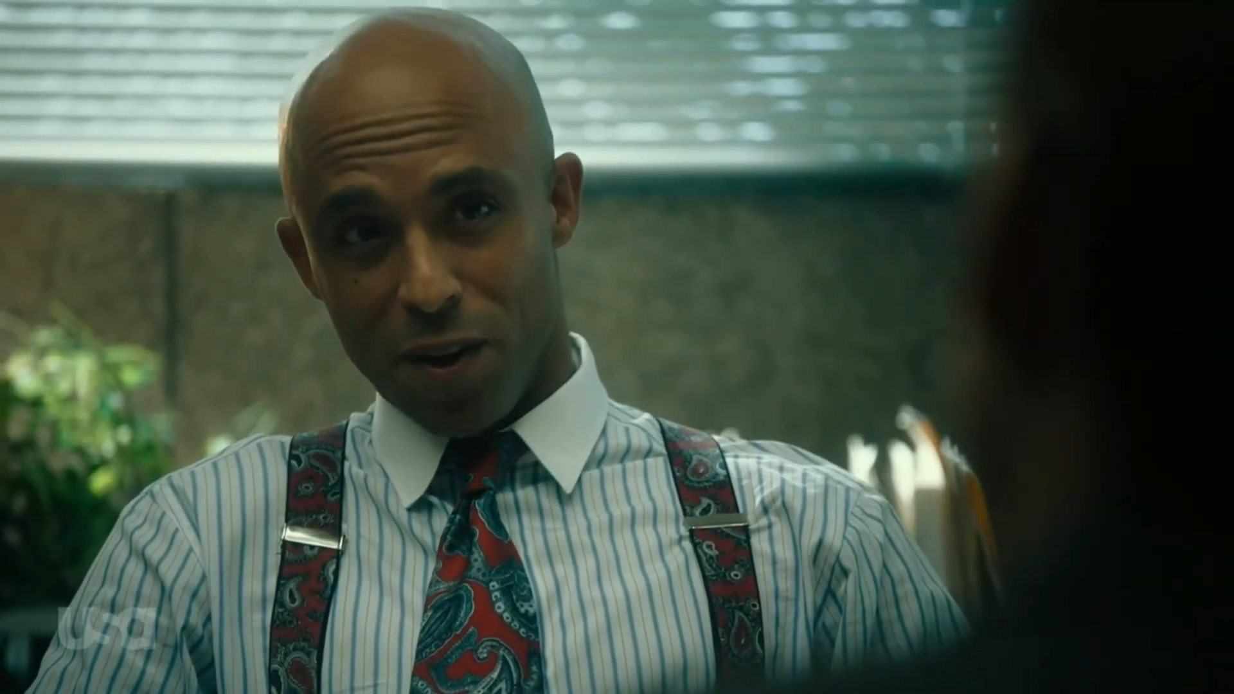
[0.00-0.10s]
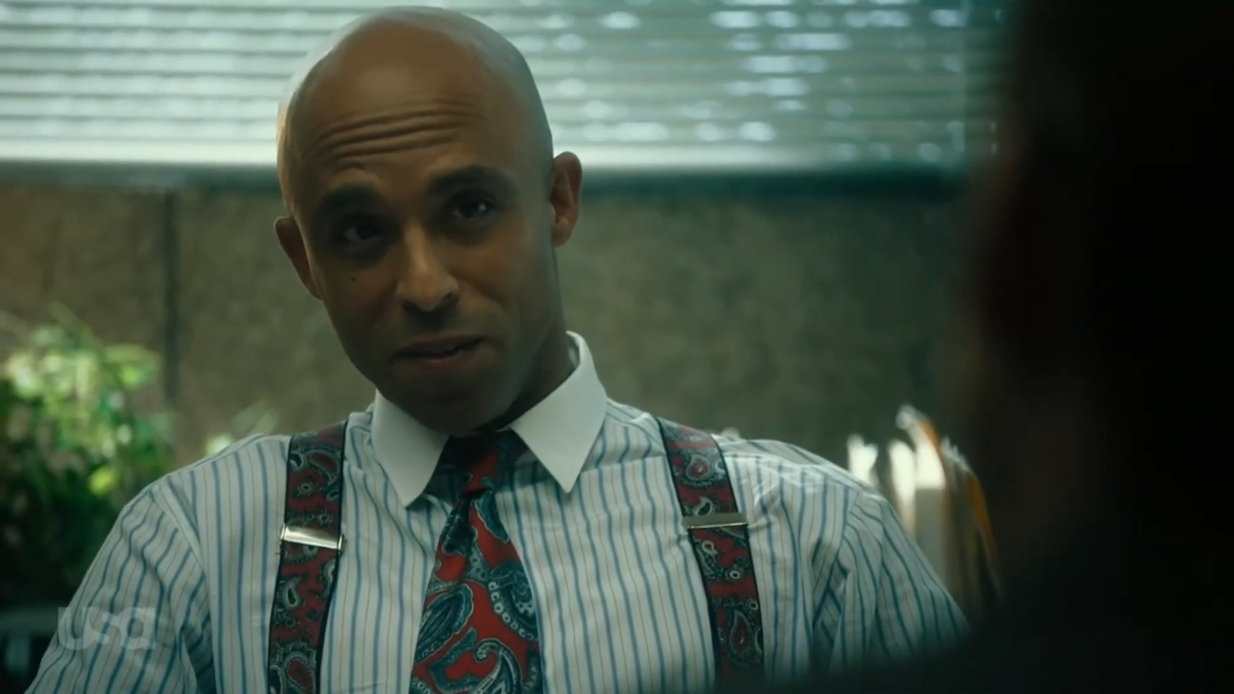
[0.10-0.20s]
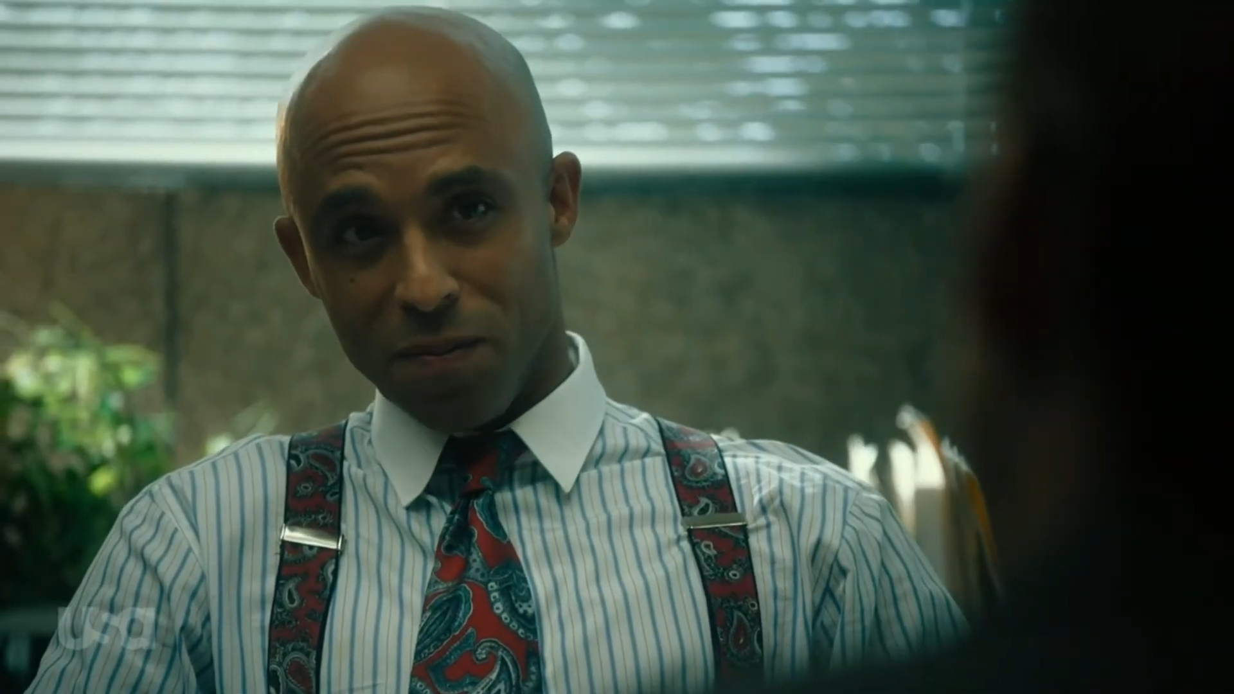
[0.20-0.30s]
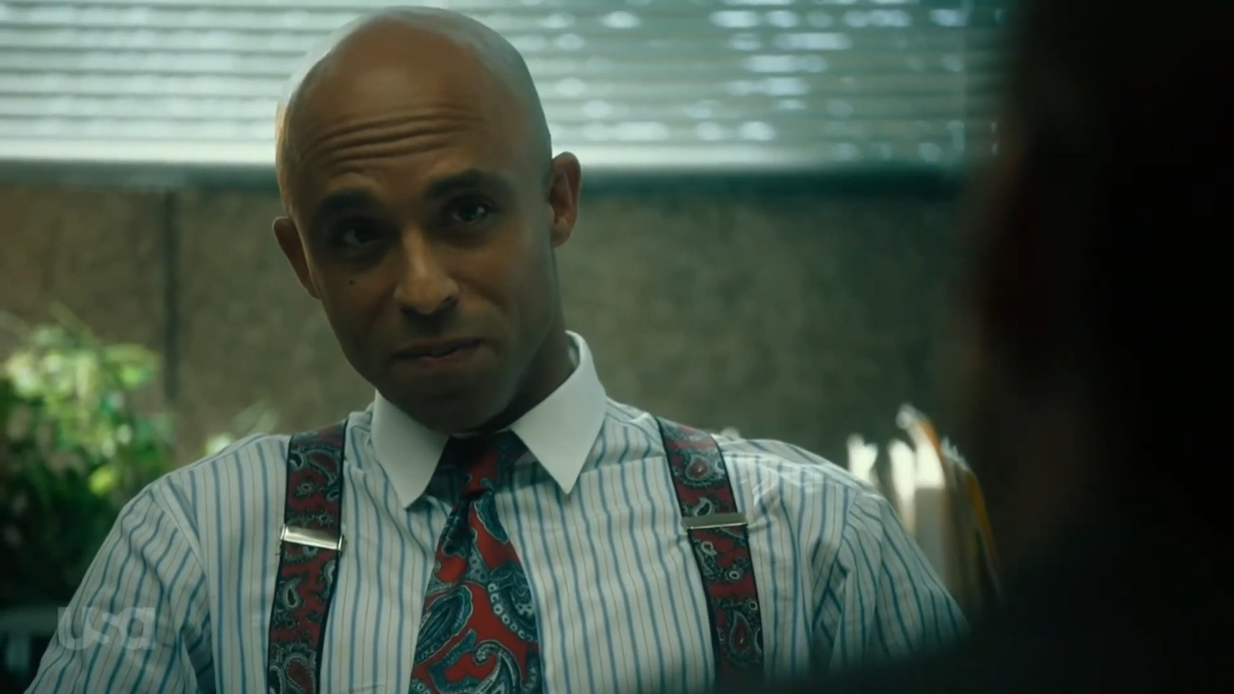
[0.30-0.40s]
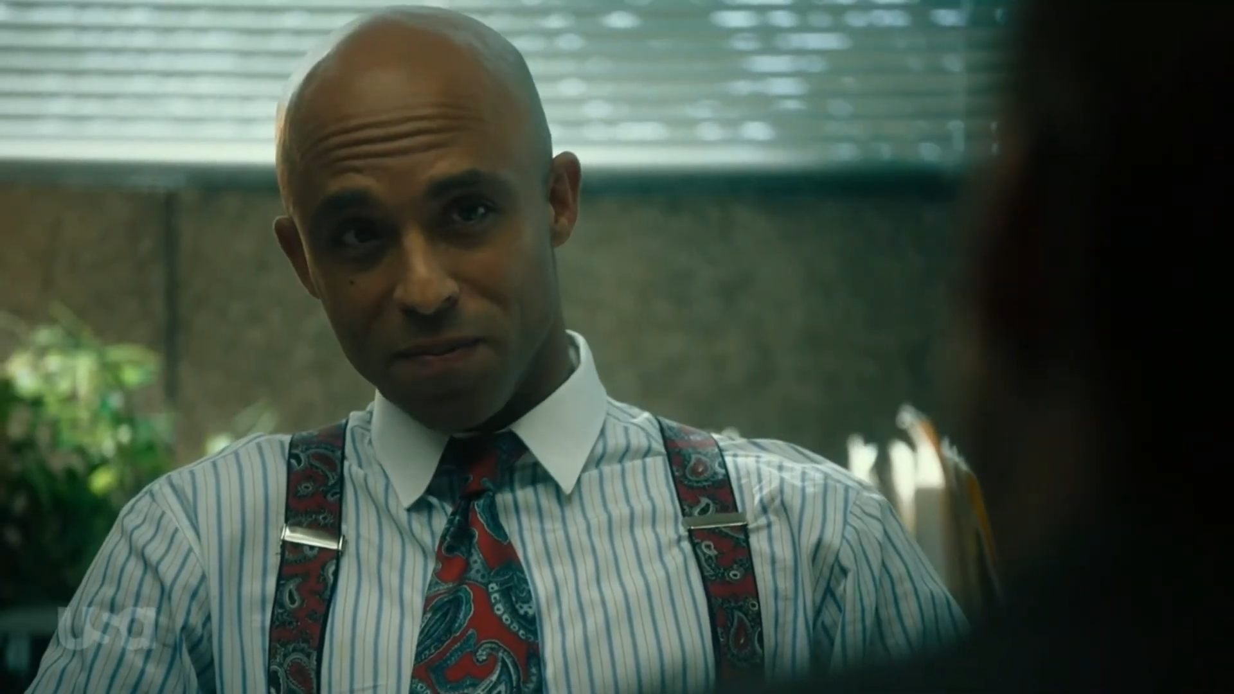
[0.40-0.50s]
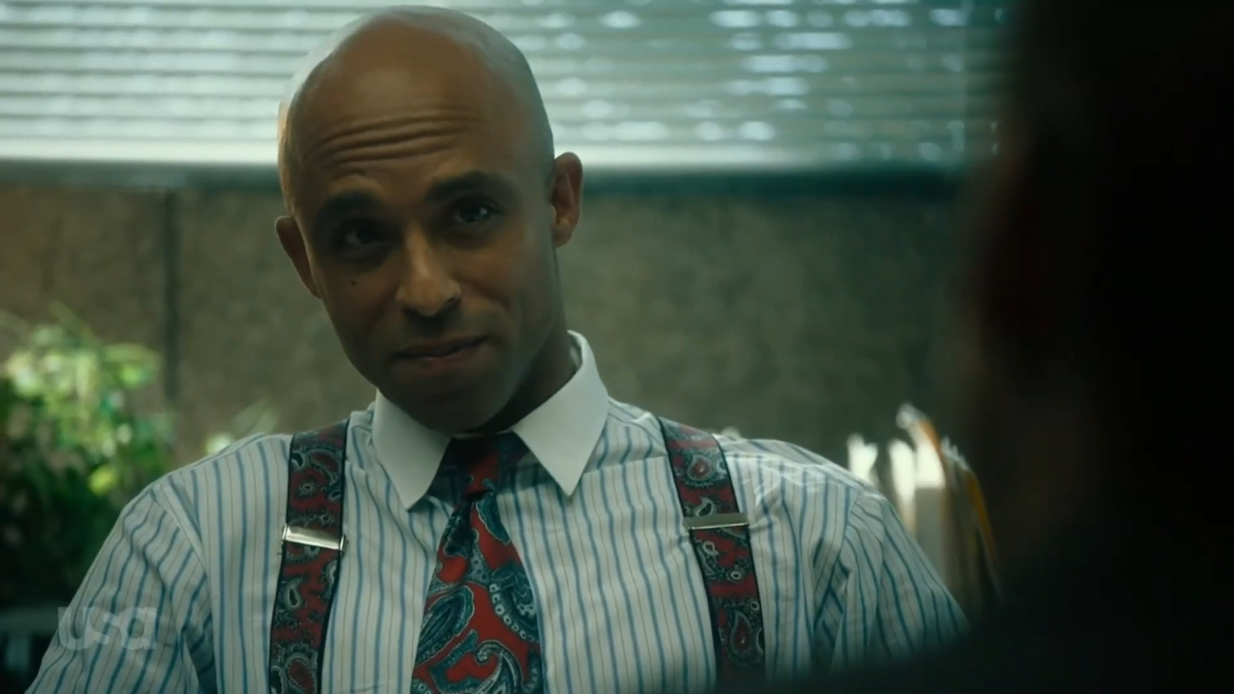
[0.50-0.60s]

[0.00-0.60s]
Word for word: in all,